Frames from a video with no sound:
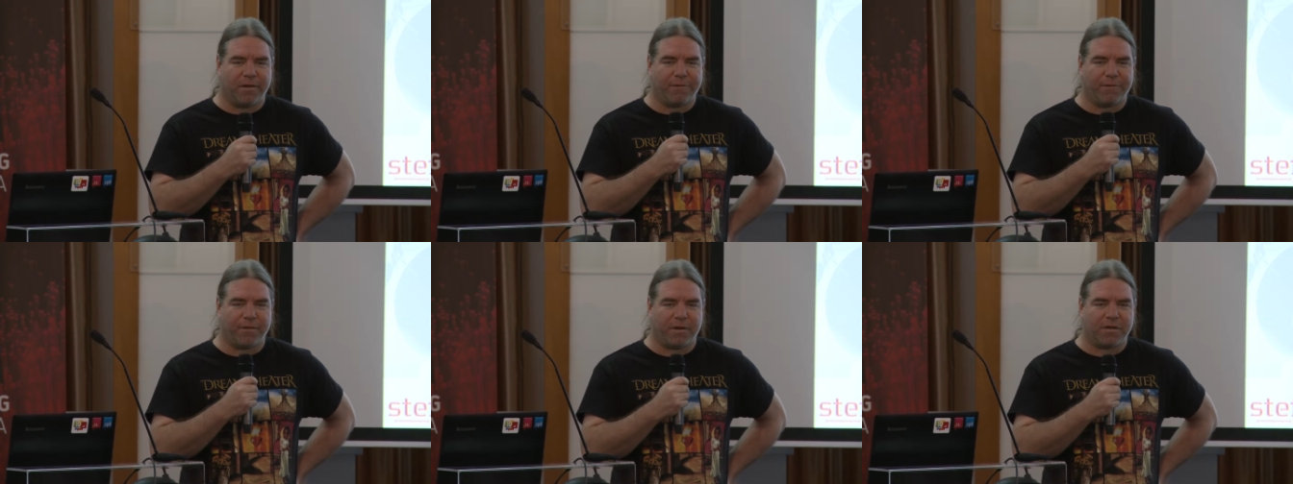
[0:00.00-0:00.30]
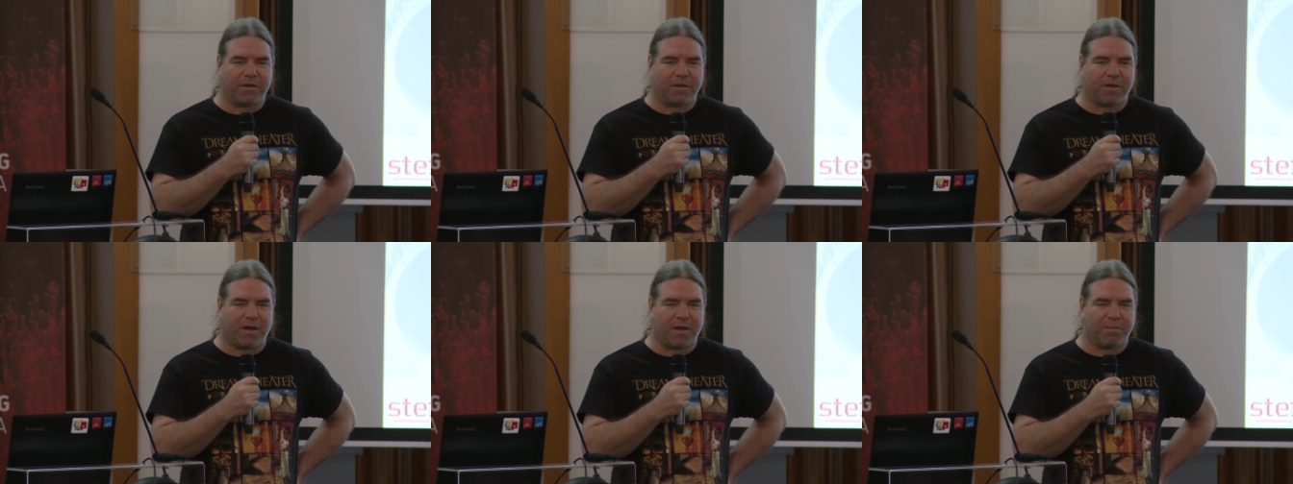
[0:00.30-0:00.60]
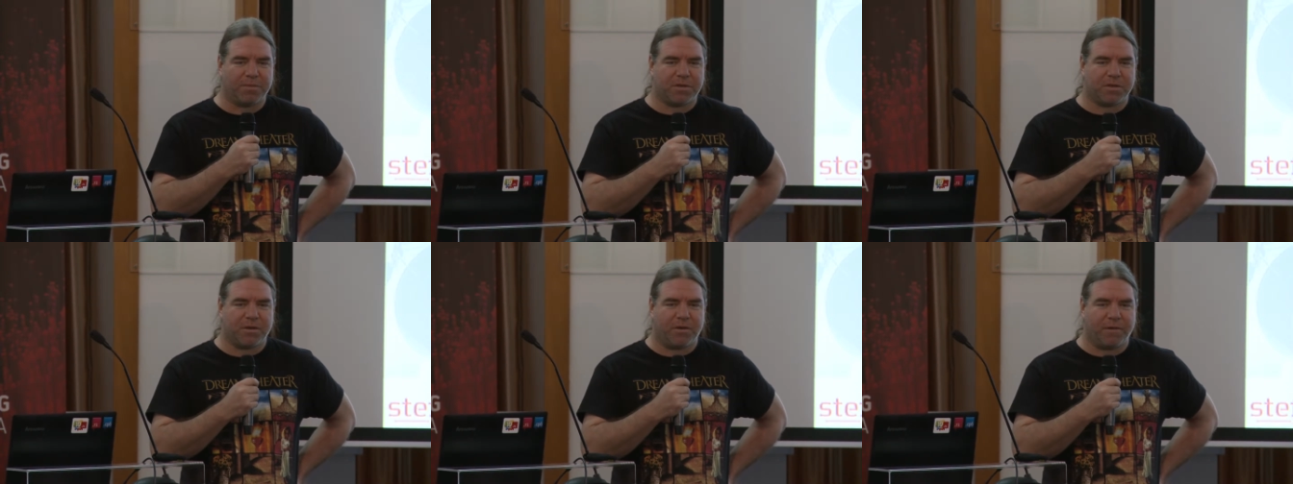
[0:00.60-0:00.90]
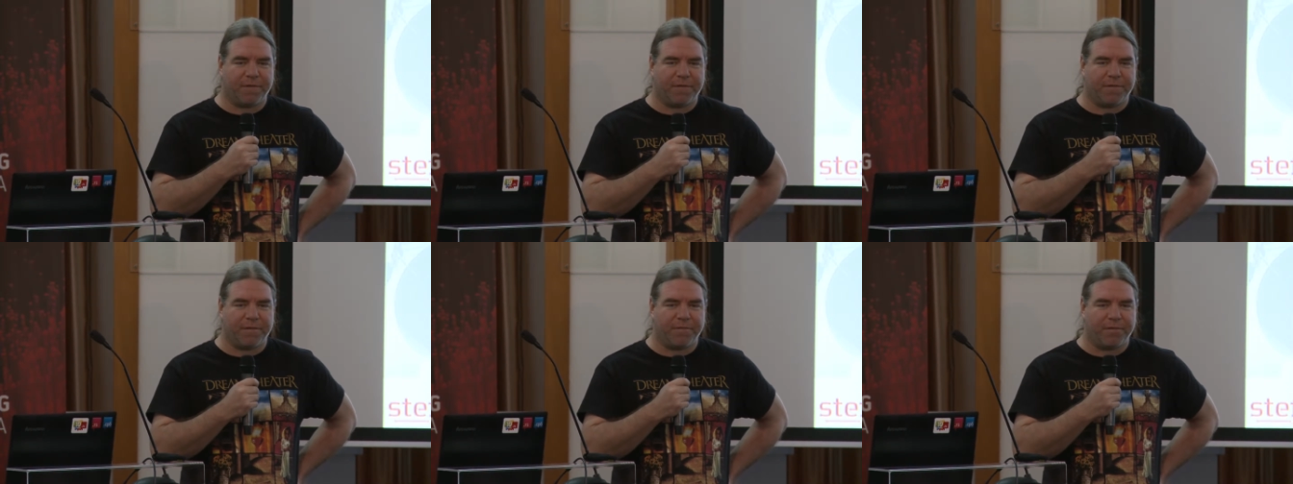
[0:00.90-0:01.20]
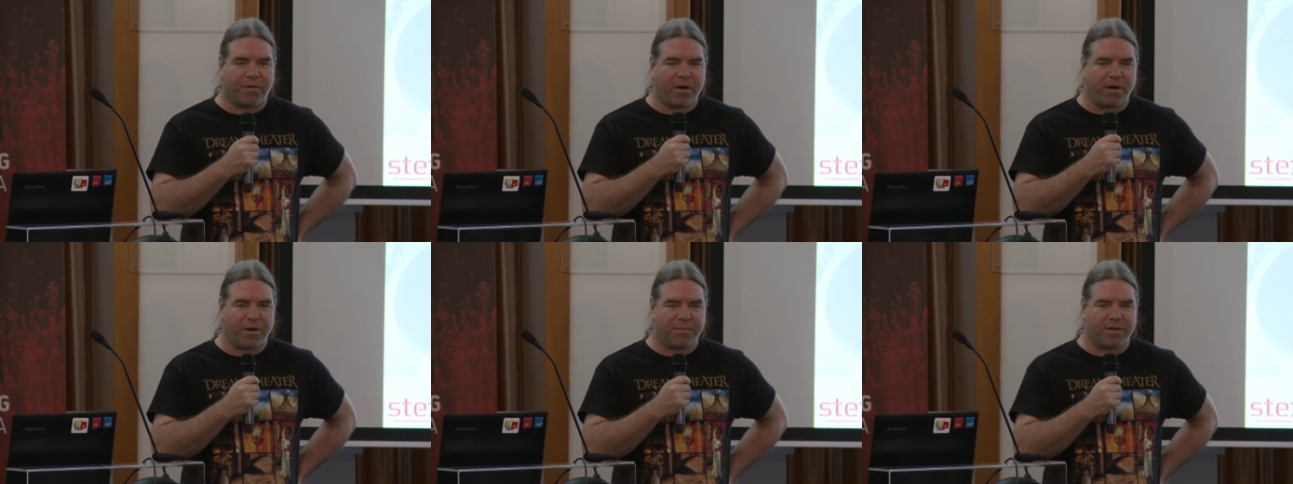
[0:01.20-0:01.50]
different types of
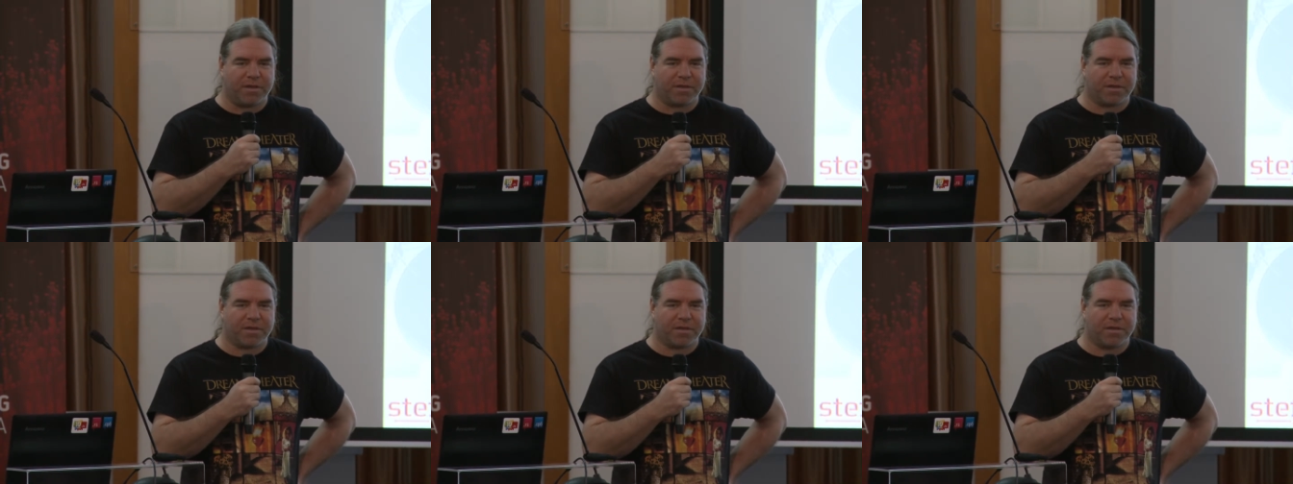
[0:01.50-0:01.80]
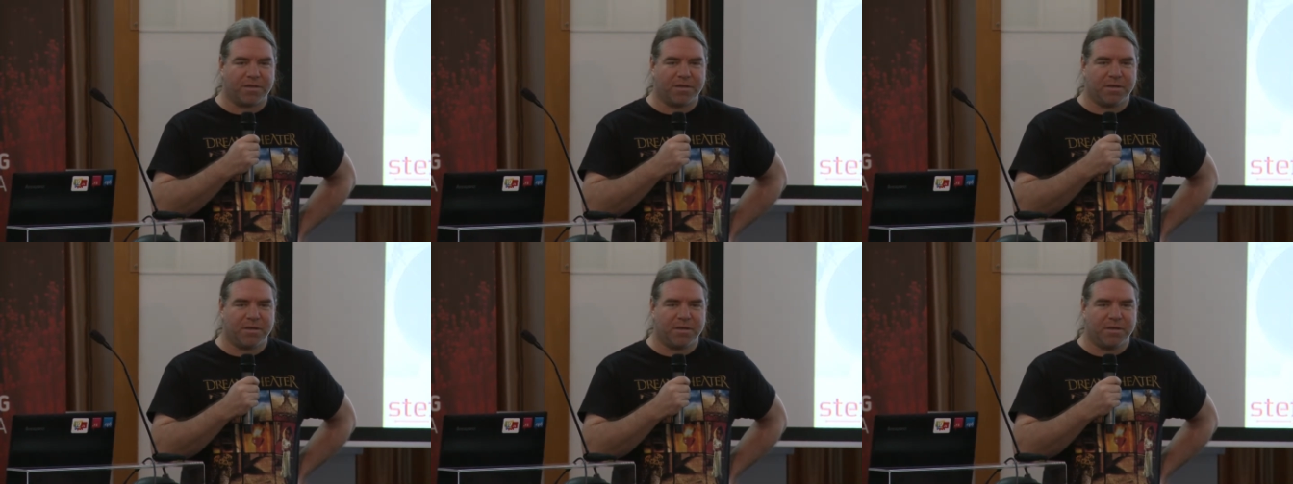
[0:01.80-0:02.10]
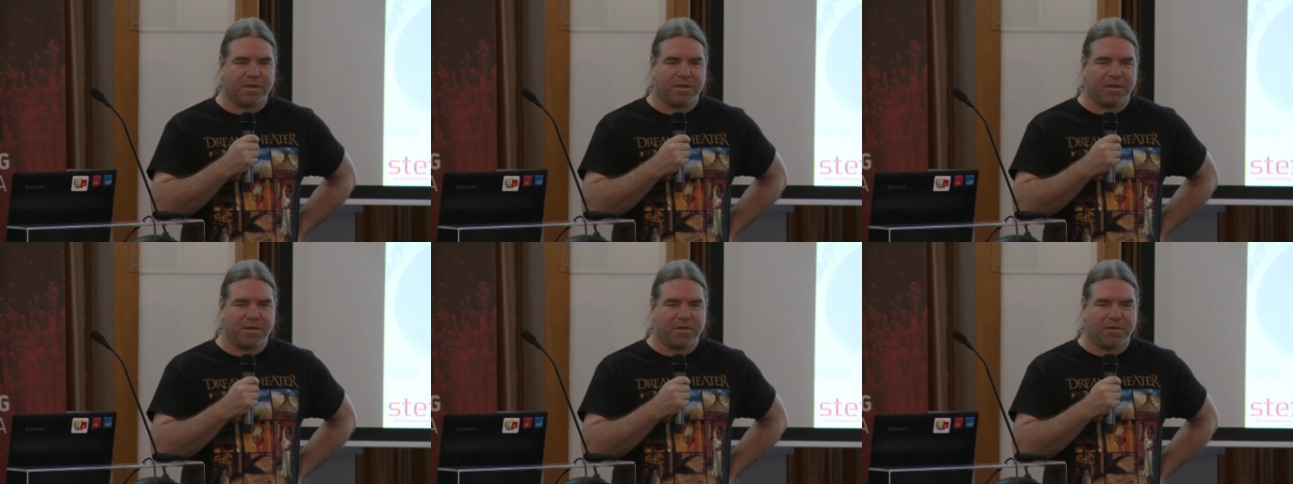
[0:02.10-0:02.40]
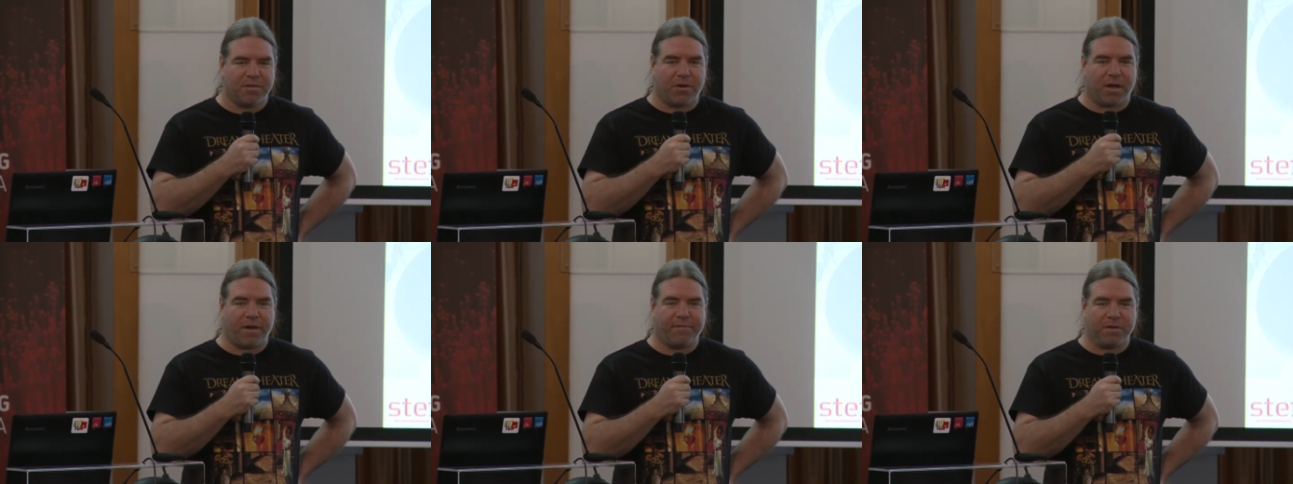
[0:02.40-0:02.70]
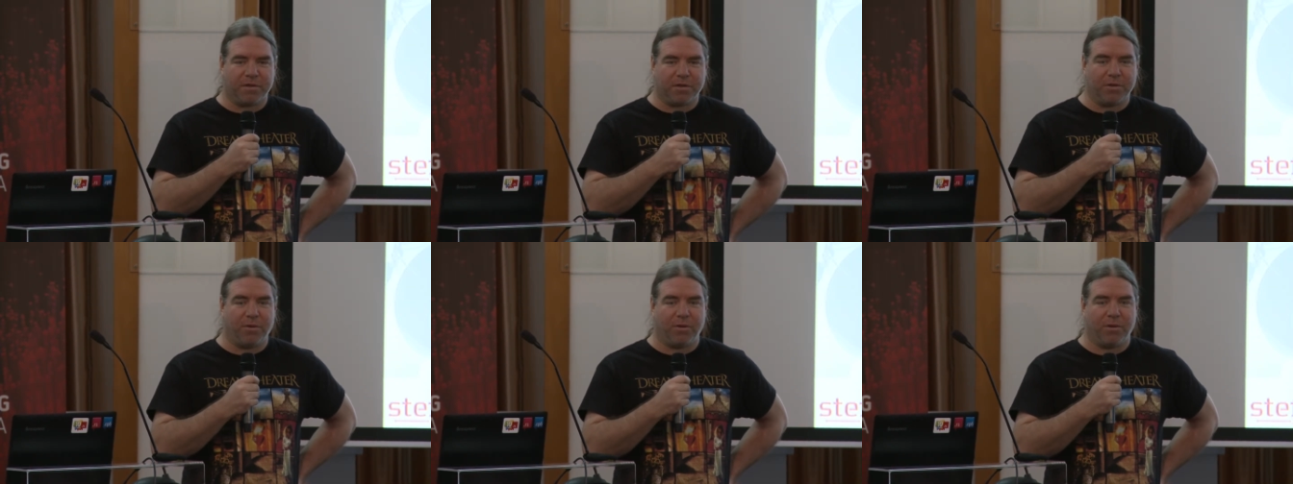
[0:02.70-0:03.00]
environments? Do you have a
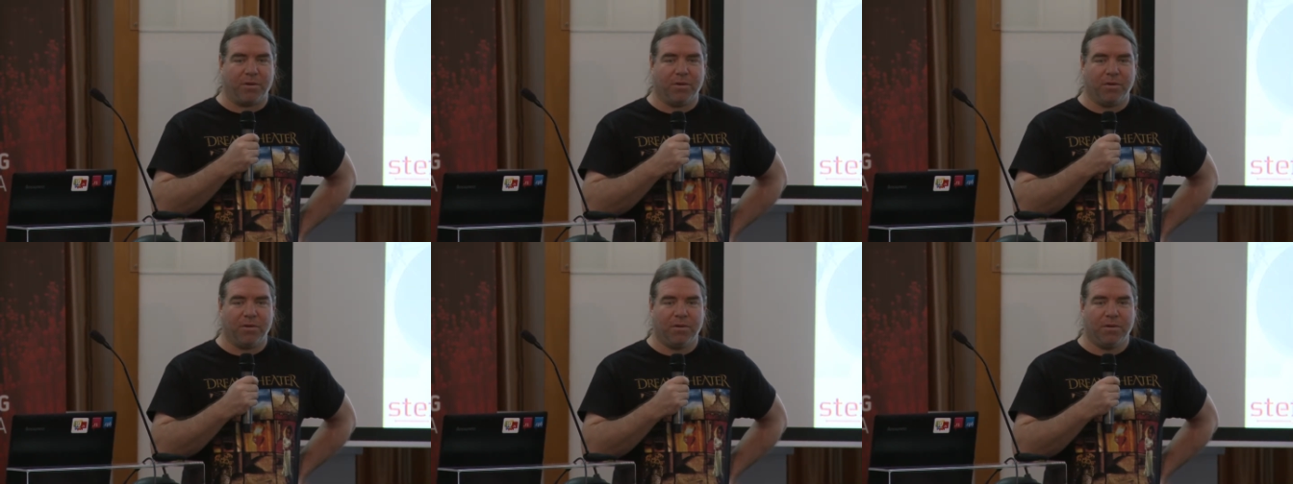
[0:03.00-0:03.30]
tool?